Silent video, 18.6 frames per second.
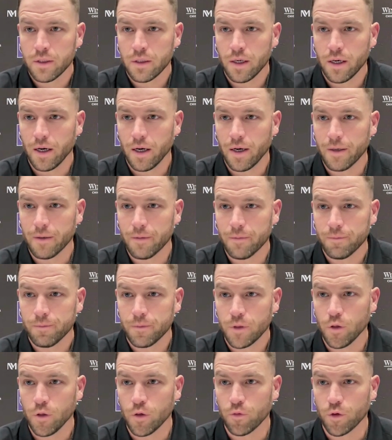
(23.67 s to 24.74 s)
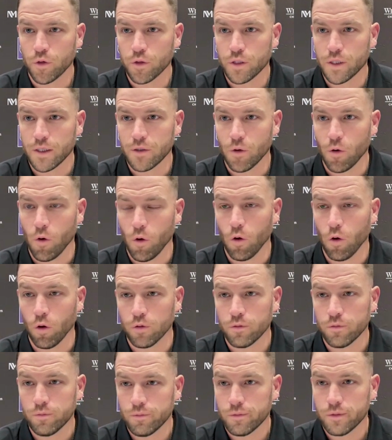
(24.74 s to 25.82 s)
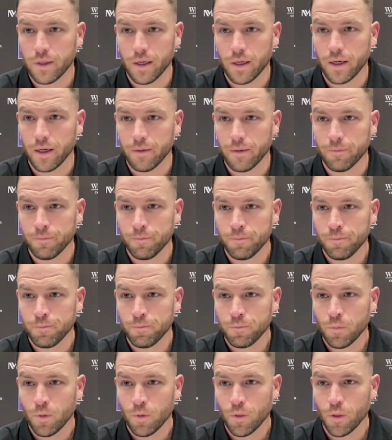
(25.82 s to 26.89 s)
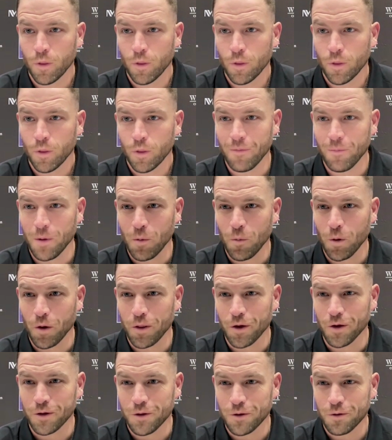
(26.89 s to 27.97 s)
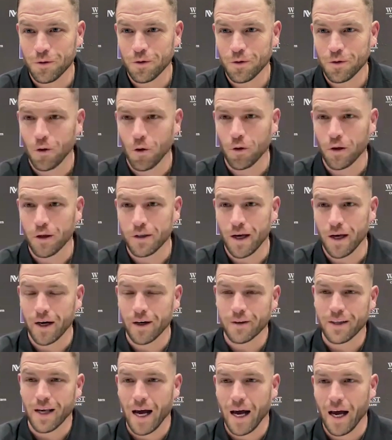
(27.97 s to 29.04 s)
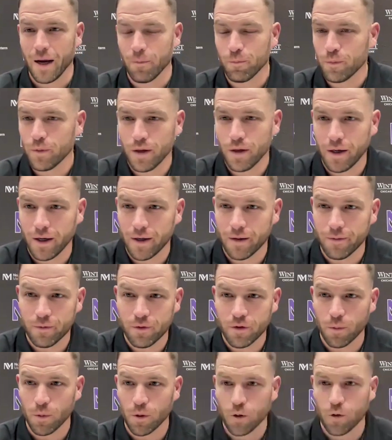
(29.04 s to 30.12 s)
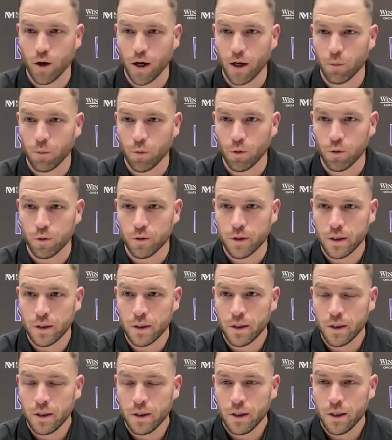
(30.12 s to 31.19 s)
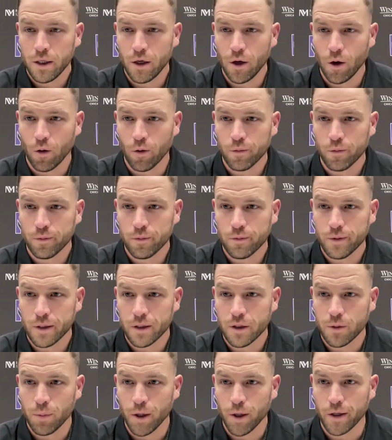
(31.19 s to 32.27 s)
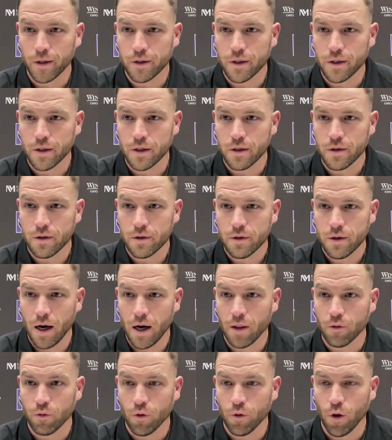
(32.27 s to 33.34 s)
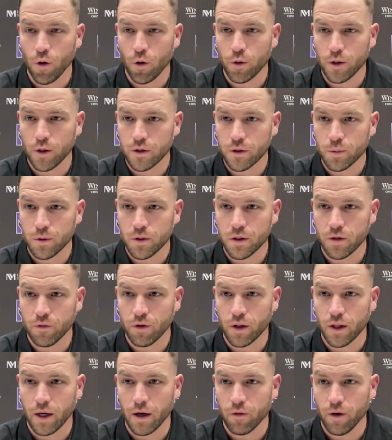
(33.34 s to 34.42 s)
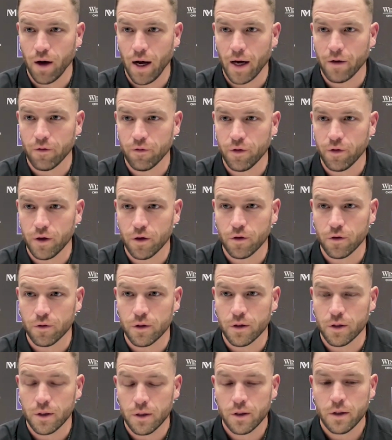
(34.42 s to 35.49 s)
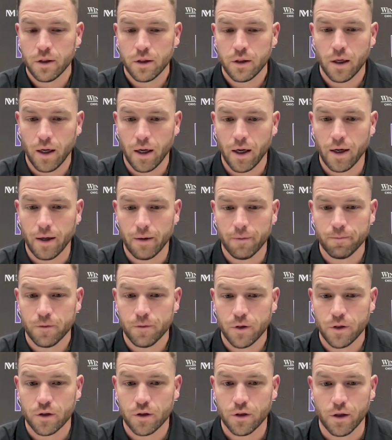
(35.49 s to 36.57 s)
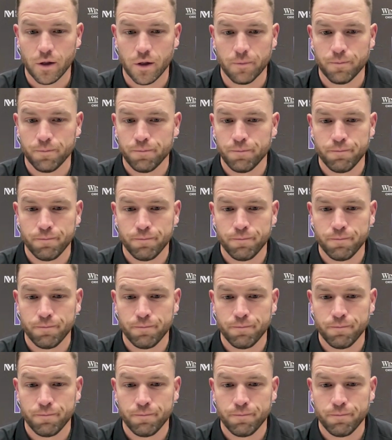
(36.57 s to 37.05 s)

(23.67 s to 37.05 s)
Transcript: the university as a whole, those that have been with us, the entire time, some incredible, experiences on the road and specifically at Ryan Field, just a